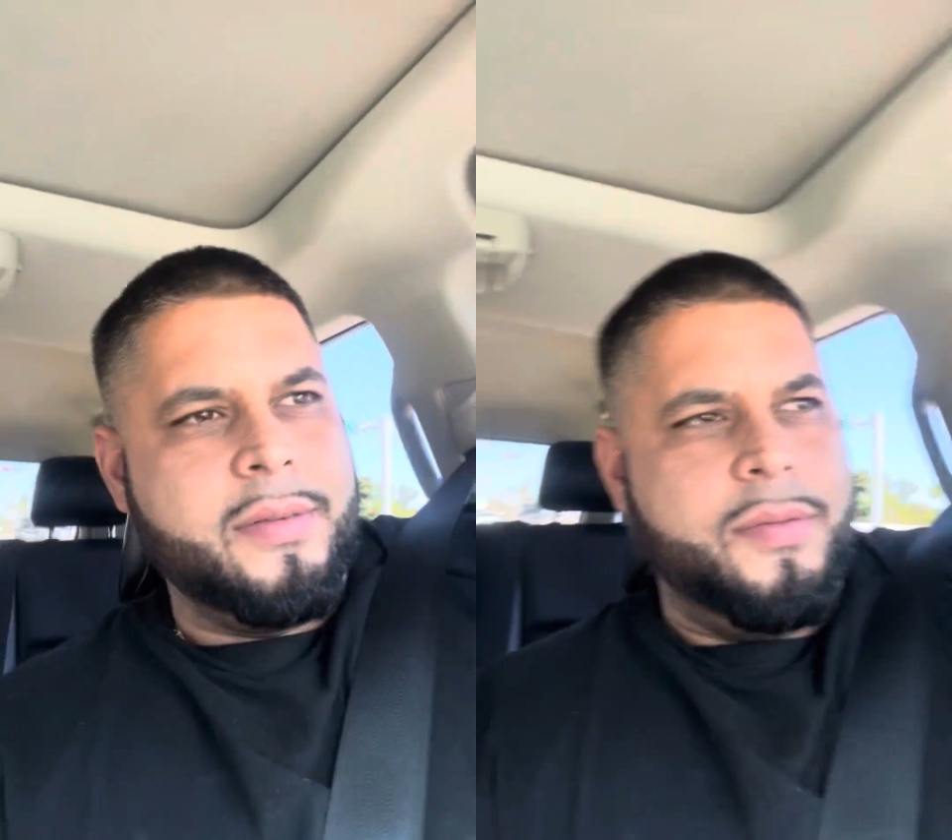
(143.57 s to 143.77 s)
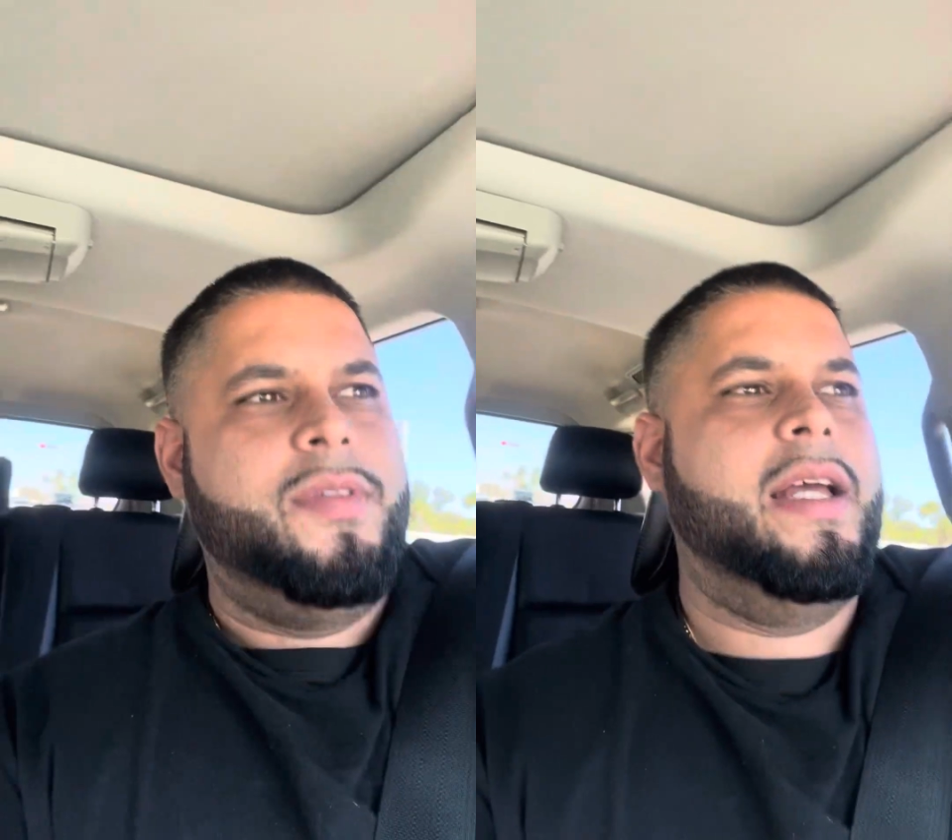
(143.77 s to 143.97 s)

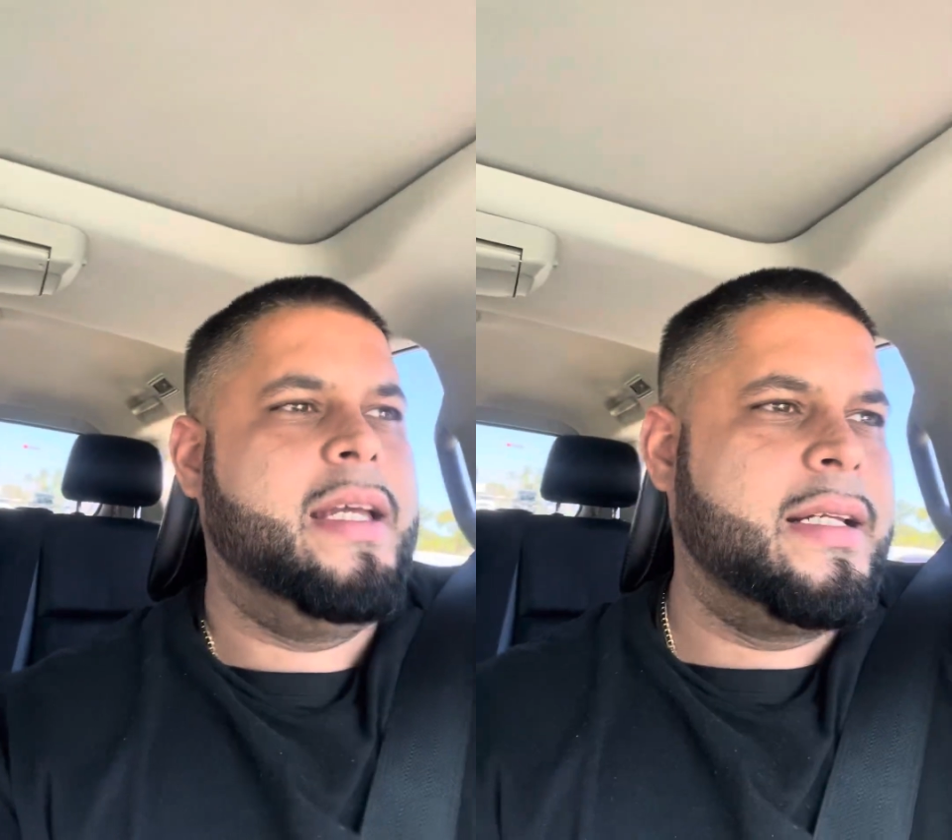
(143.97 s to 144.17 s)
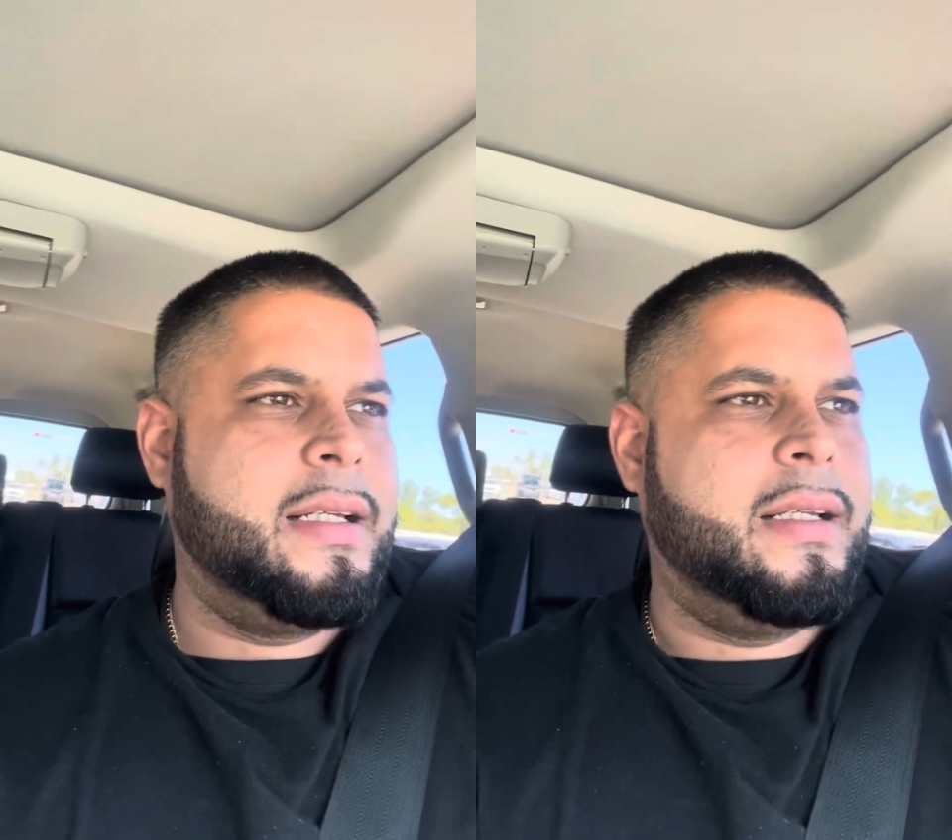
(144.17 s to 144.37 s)

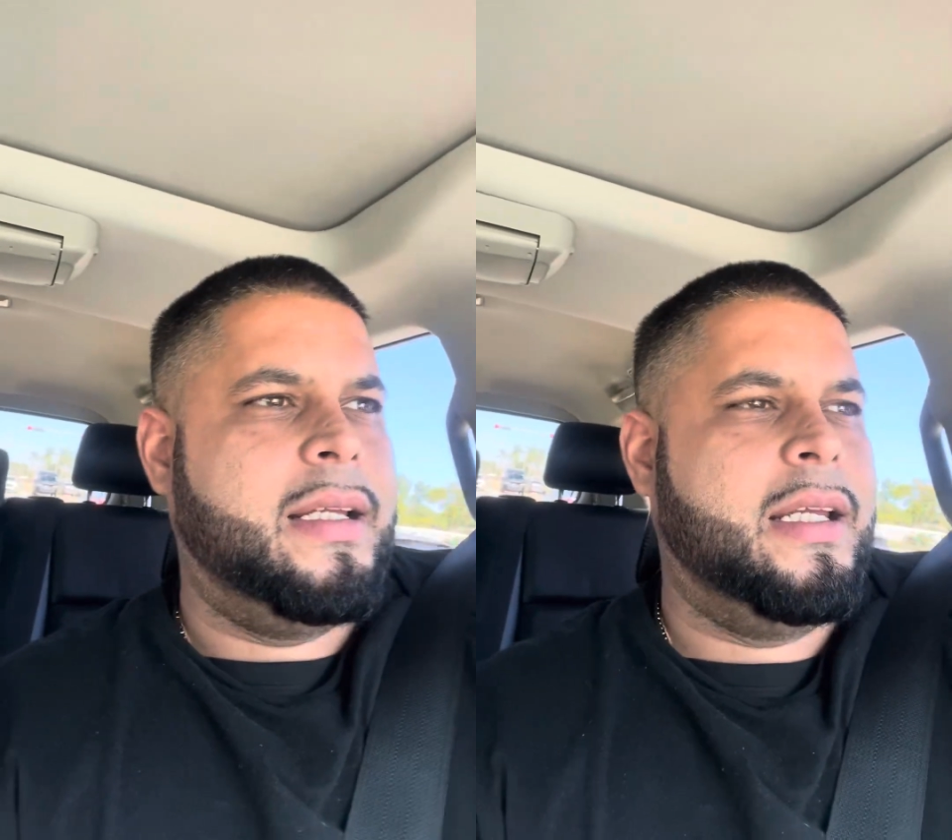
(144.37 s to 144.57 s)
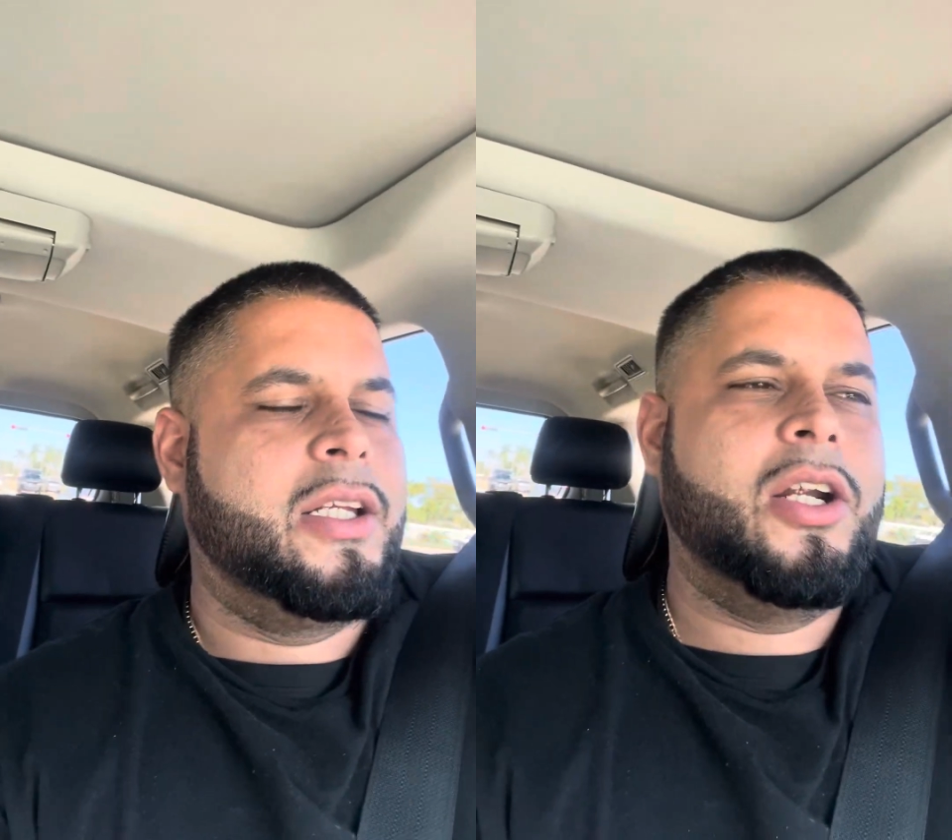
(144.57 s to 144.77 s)
that
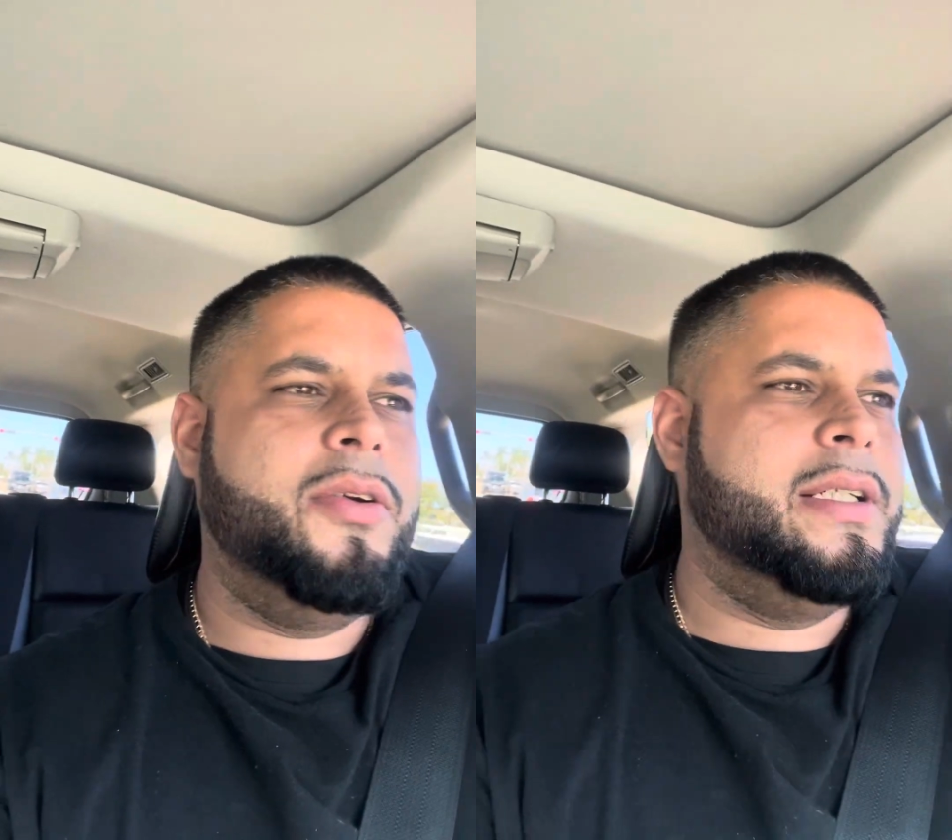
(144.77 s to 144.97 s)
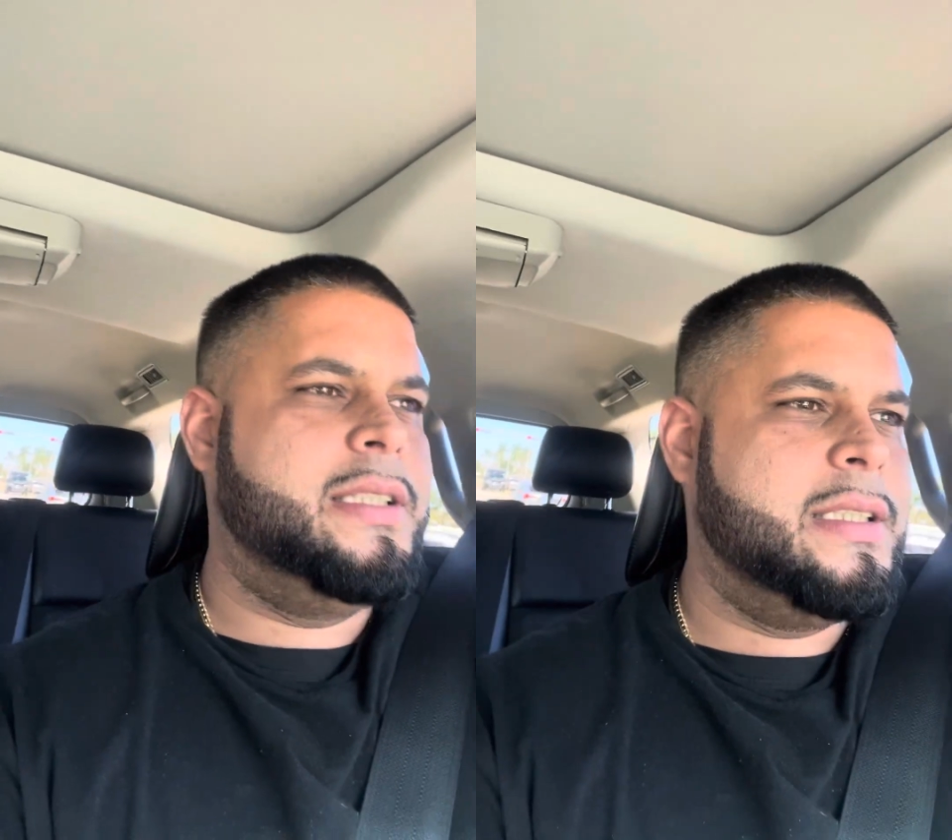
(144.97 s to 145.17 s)

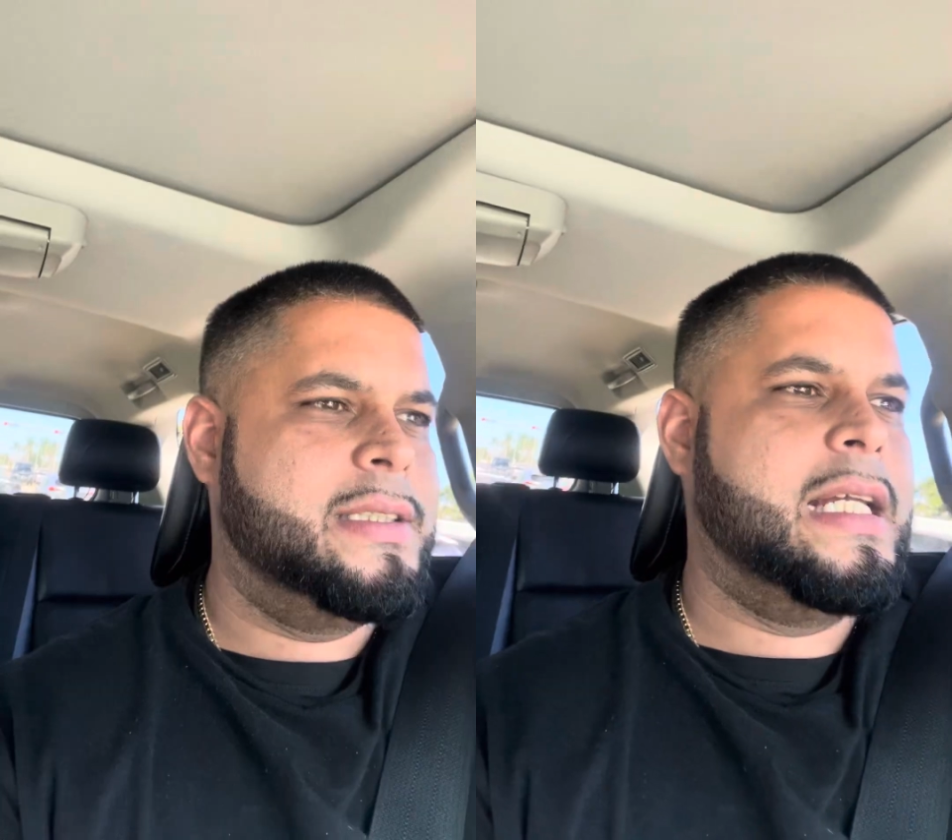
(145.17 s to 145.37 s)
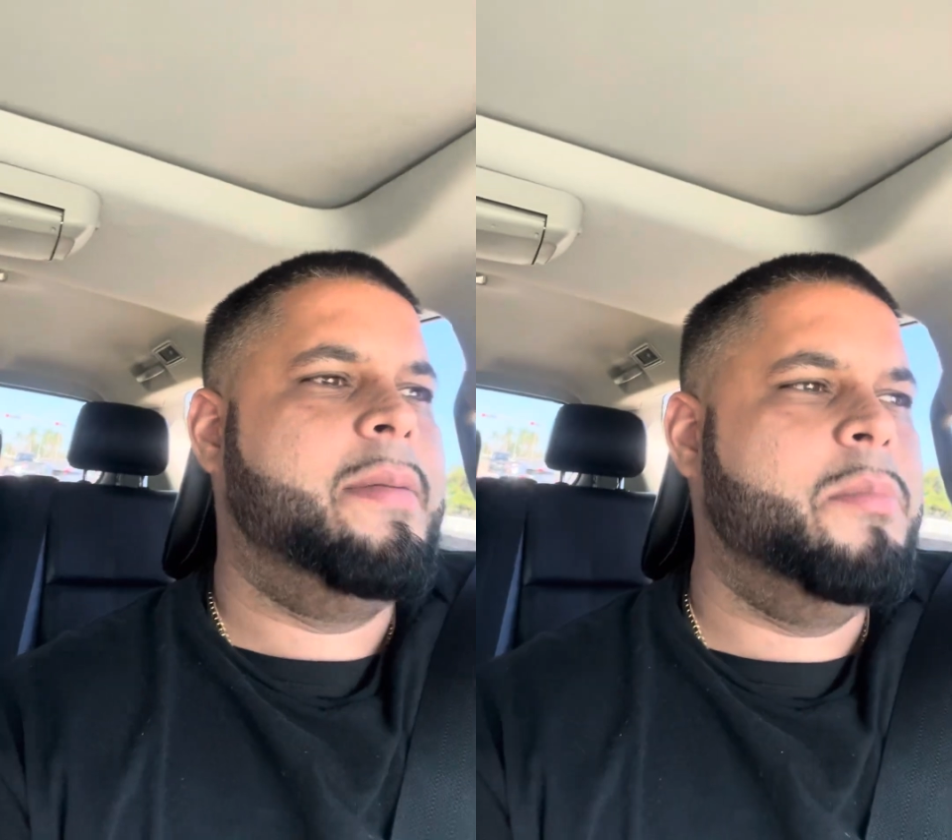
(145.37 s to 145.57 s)
encourages
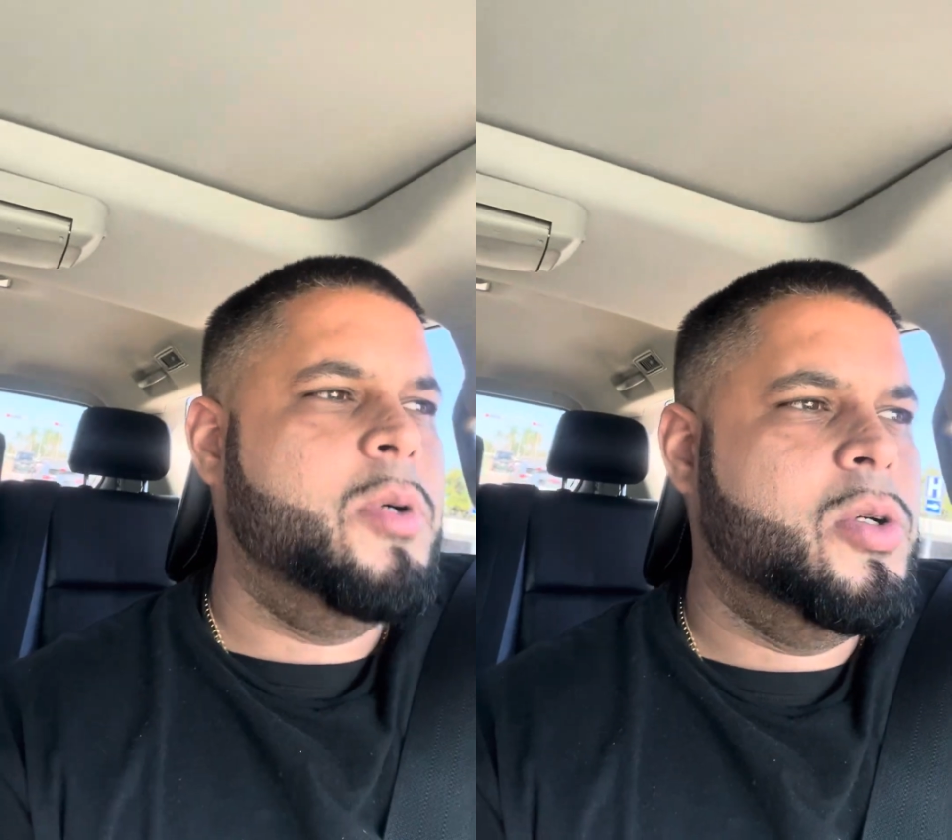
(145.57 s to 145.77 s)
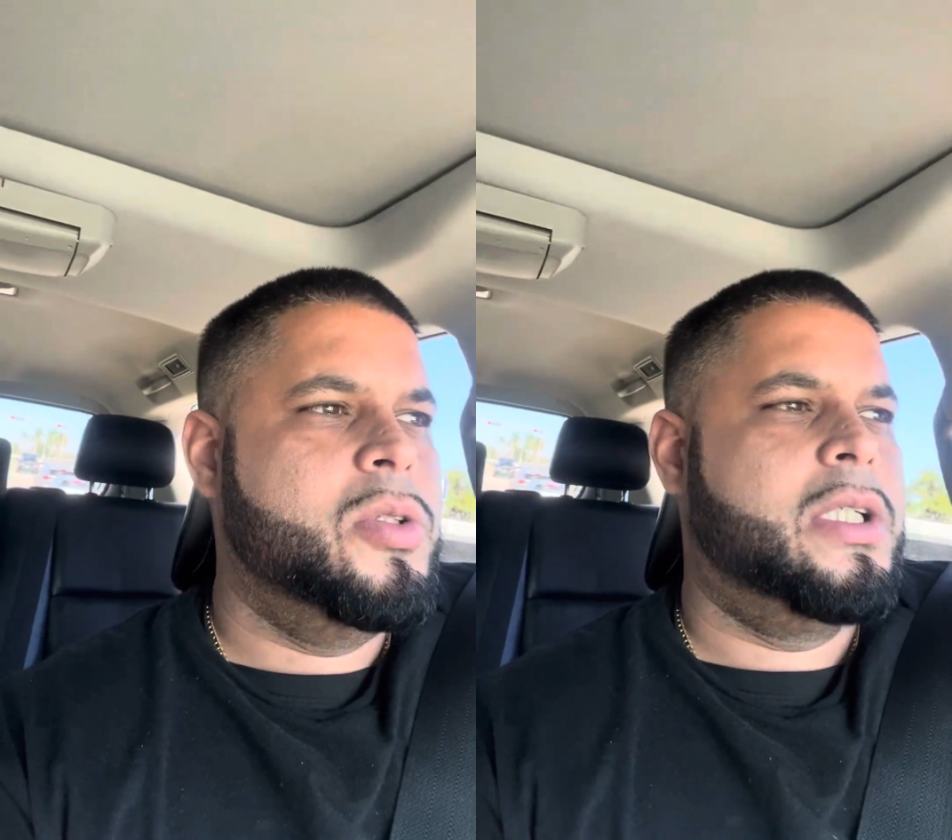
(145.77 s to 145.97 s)
that
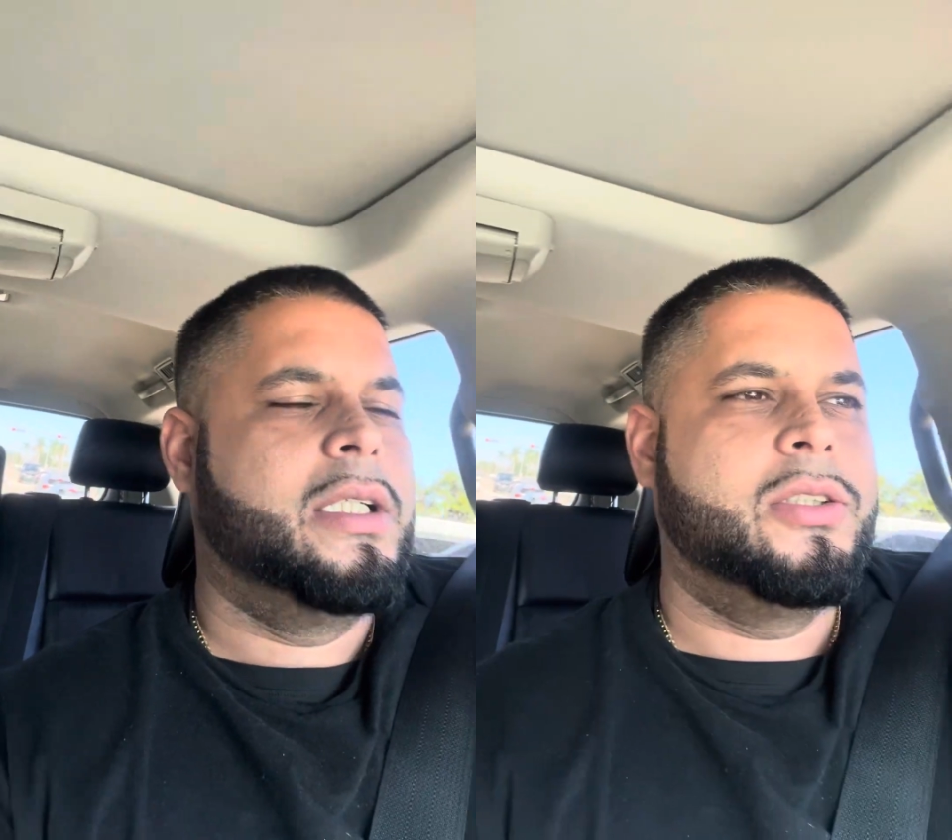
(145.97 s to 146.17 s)
mood